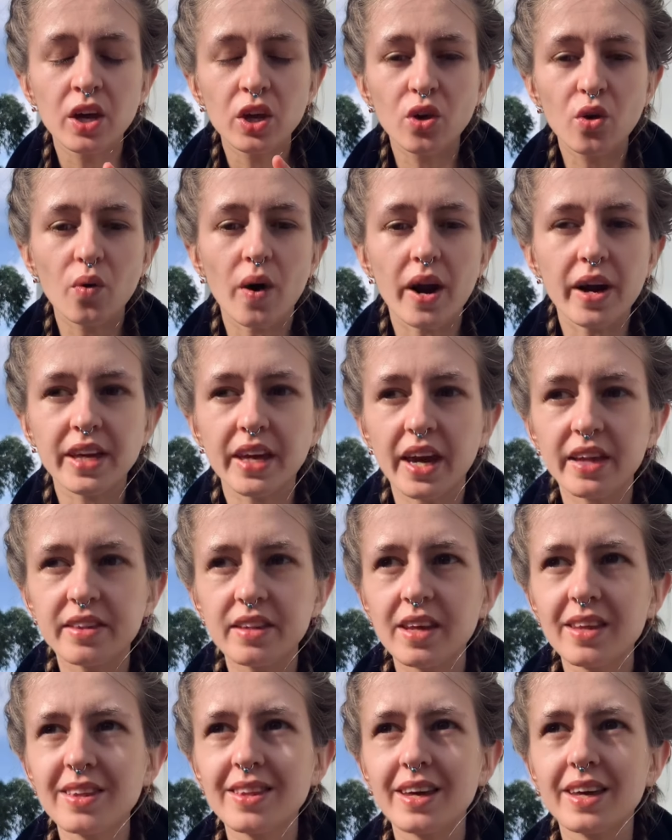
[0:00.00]
you are
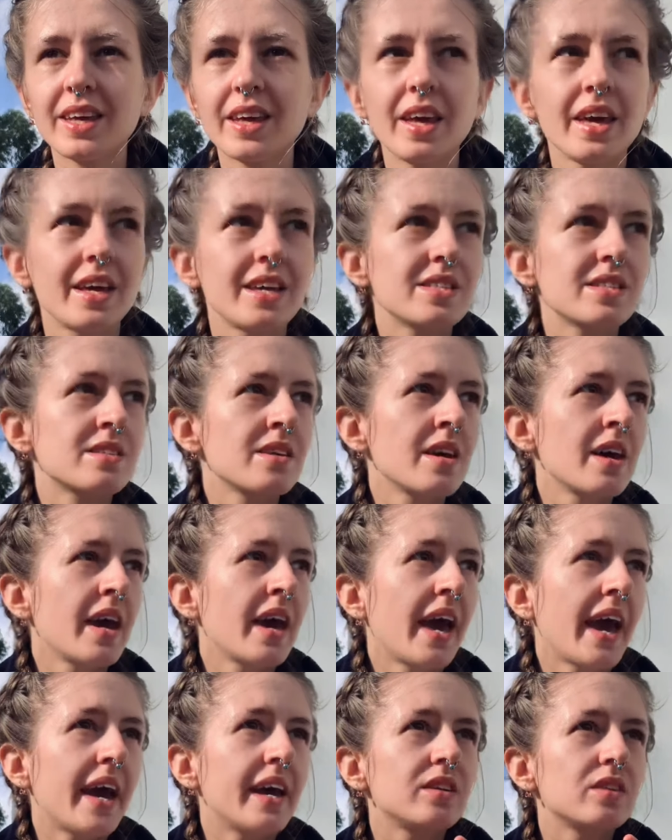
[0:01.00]
getting the keys
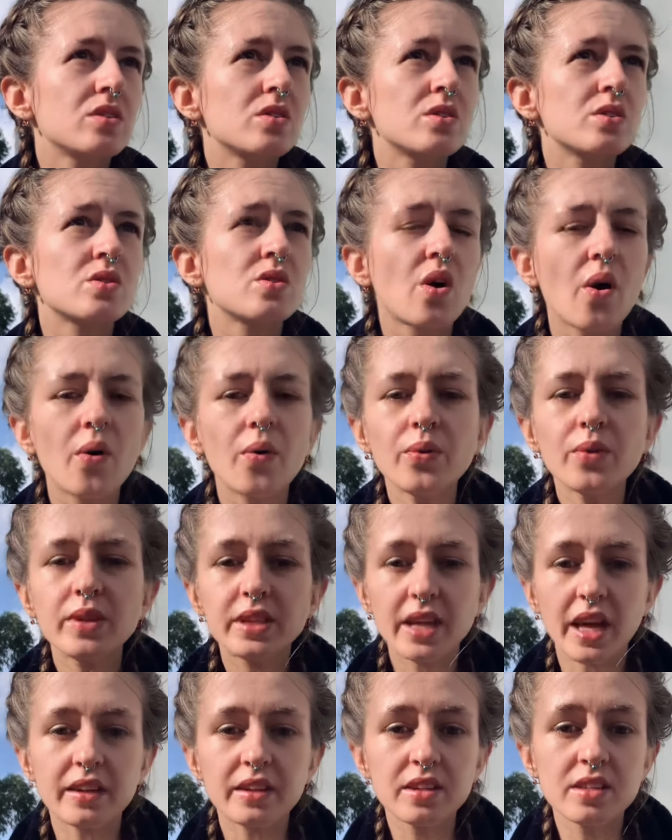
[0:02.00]
and so
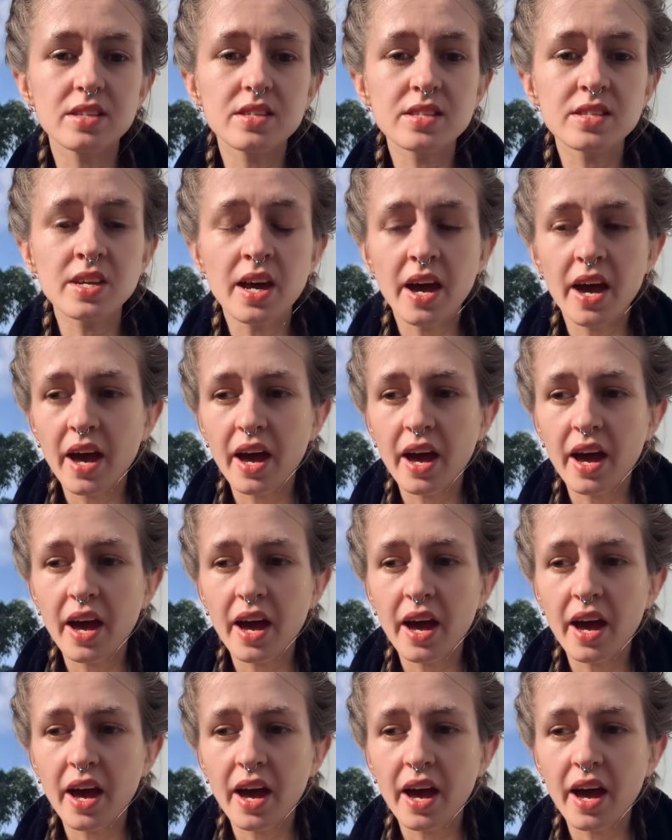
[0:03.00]
that is